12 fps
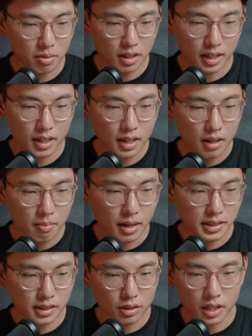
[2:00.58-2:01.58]
But
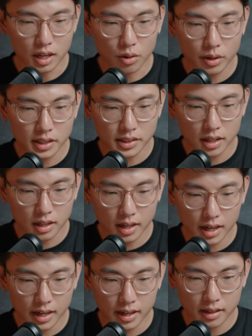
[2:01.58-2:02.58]
basically, you got a quick start
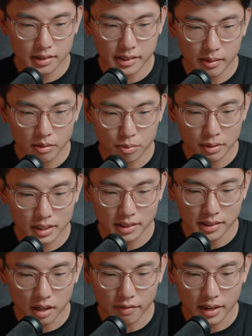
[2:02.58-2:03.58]
guide. Seems pretty
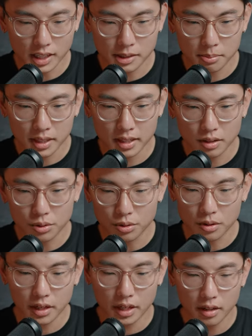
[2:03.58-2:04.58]

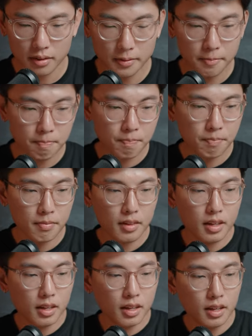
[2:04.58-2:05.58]
self-explanatory.
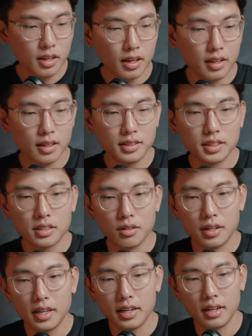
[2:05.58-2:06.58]
And let's just go
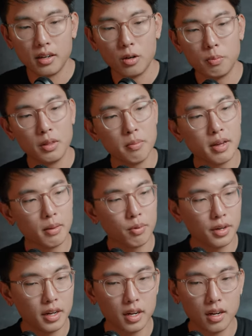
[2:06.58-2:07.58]
ahead and open the bad
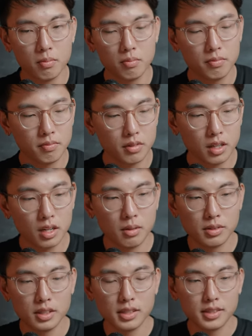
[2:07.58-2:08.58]
boy up.
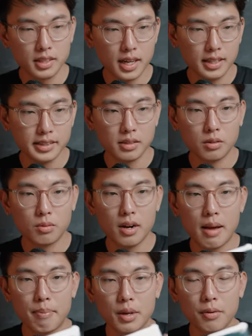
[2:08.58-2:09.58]
Comes in this nice little
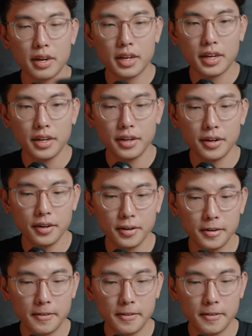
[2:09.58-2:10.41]
wrapping right here.